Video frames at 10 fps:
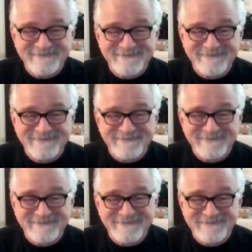
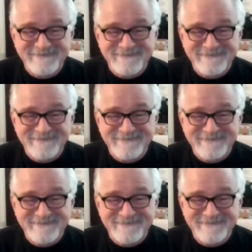
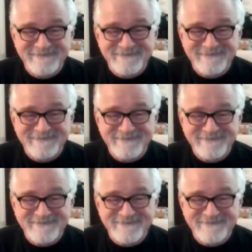
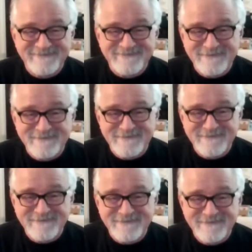
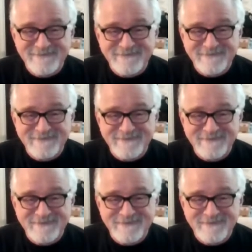
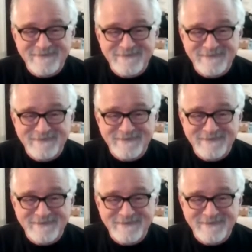The person shown says nothing.